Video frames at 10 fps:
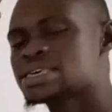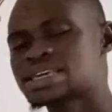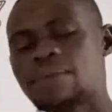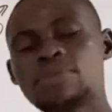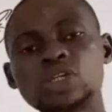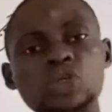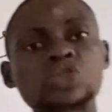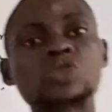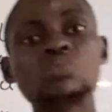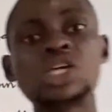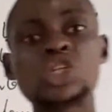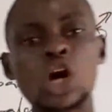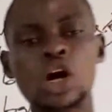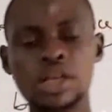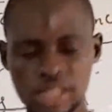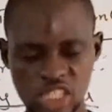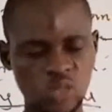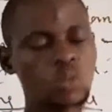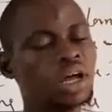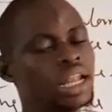can be used to measure
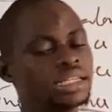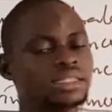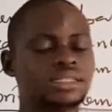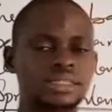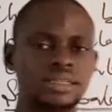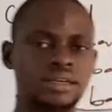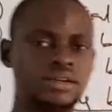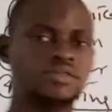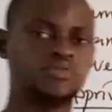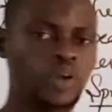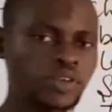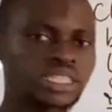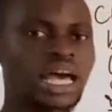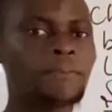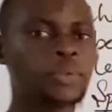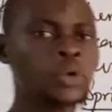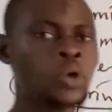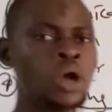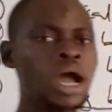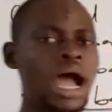small lengths. For
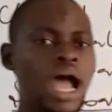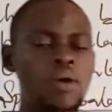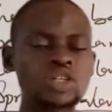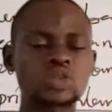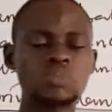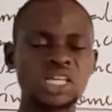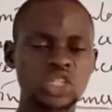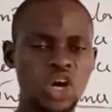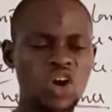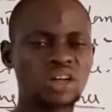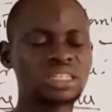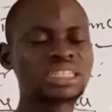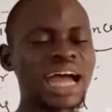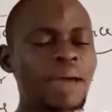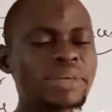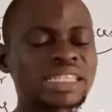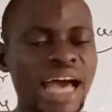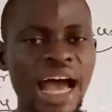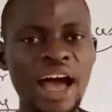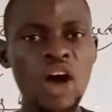example, I want to measure the
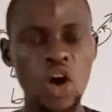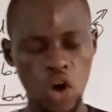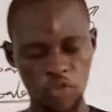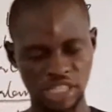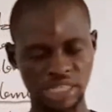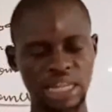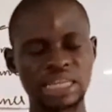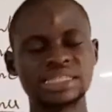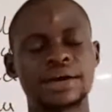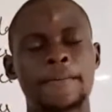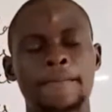diameter of a cylinder.